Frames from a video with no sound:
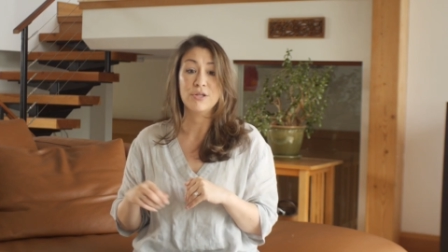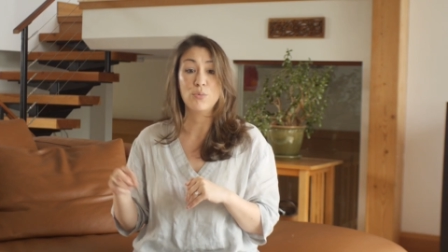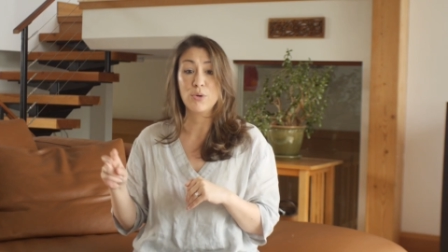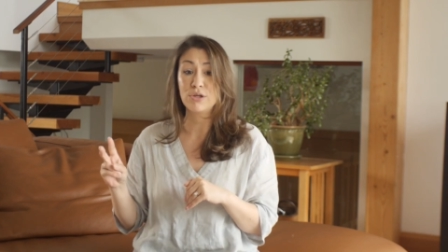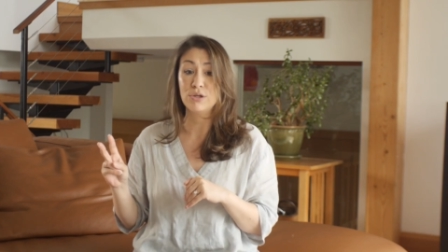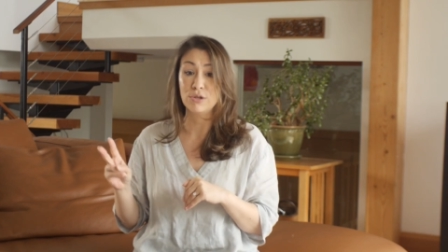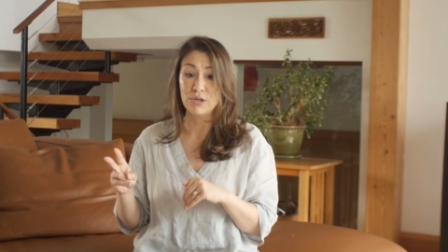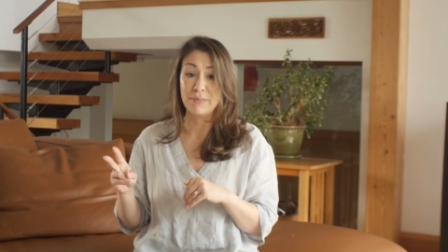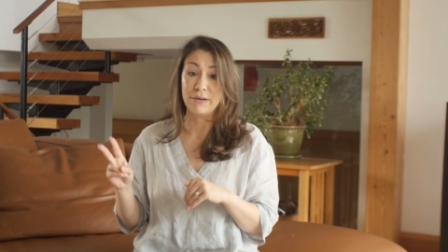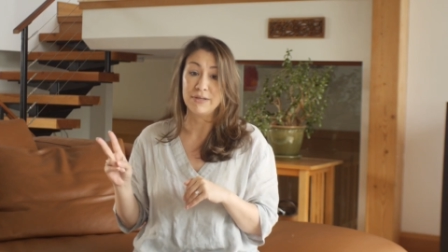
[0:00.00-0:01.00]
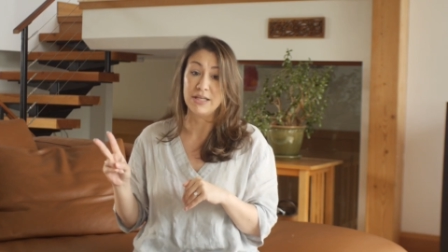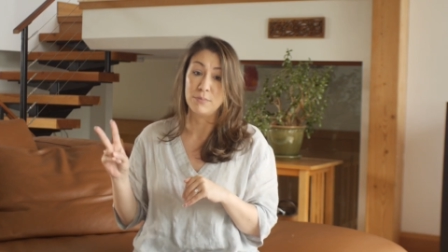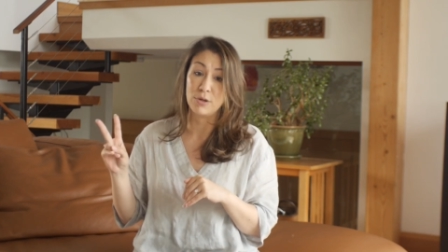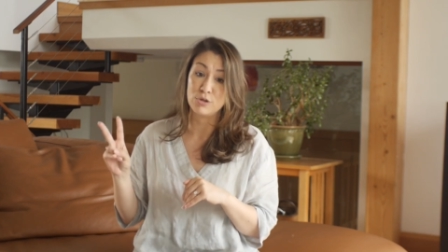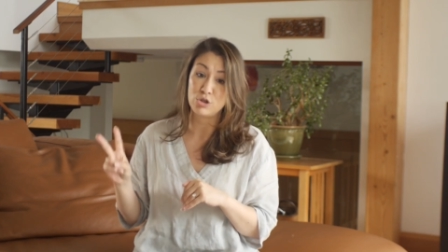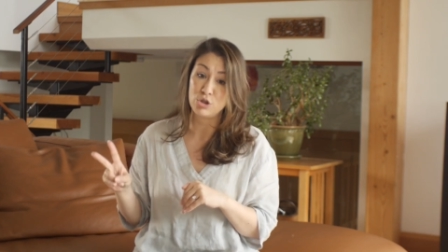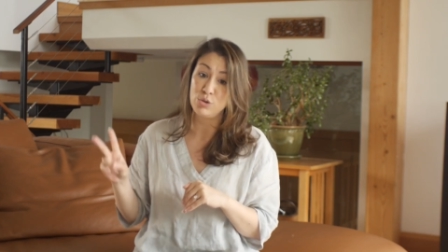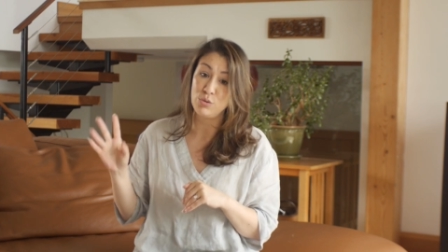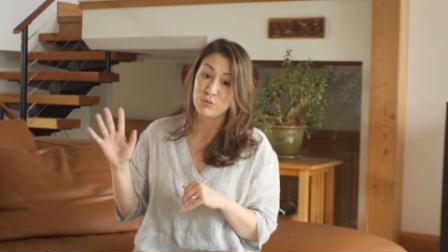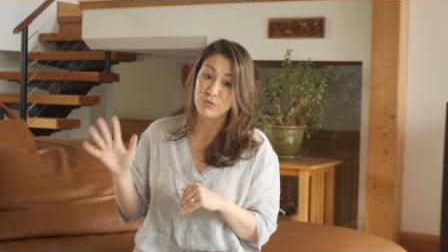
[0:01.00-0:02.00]
that we're going to learn about in parts
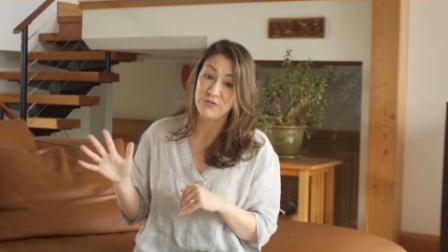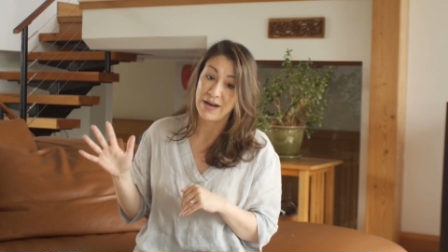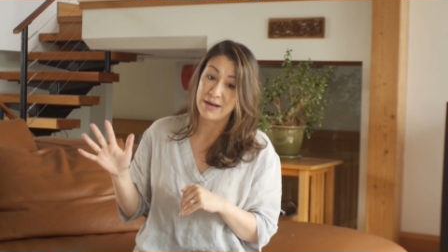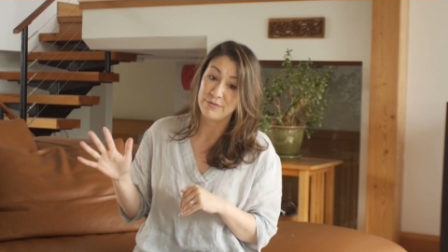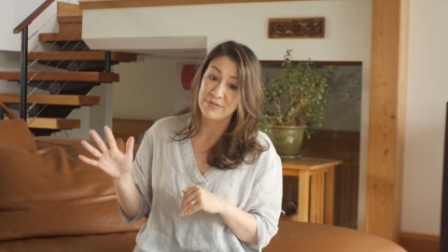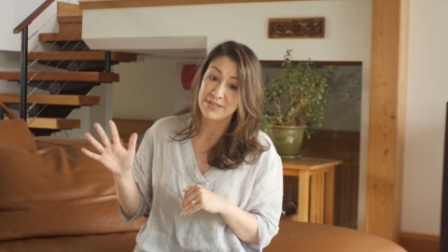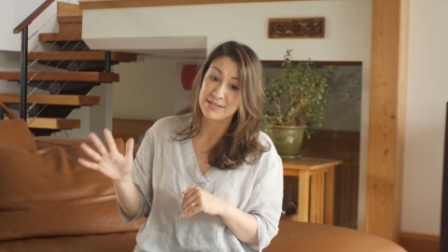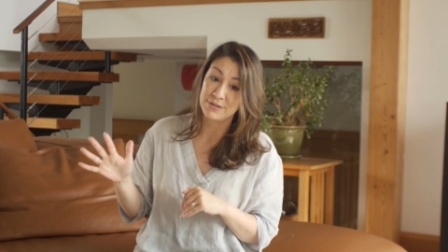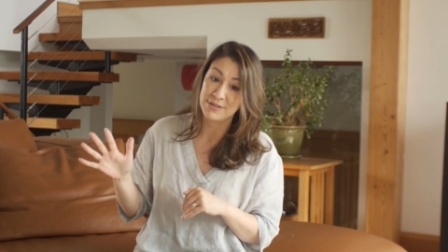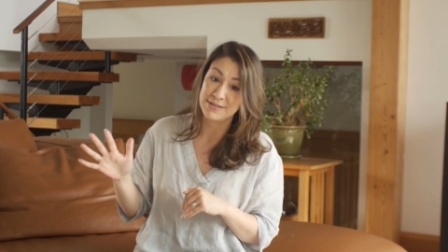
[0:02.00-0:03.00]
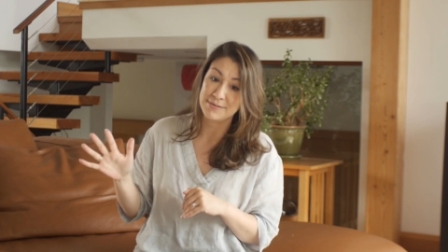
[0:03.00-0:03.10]
2 through 5 of this series.